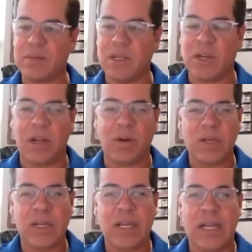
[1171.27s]
They
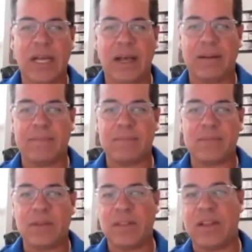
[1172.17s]

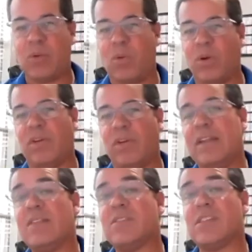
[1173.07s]

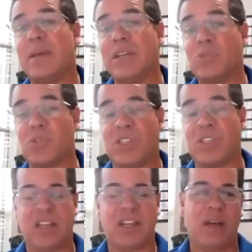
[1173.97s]
didn't seem
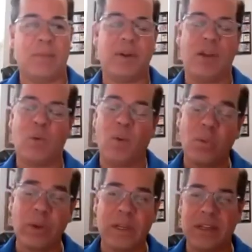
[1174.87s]
interested in the company or
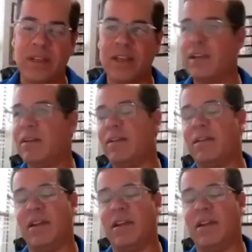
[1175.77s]
what we did.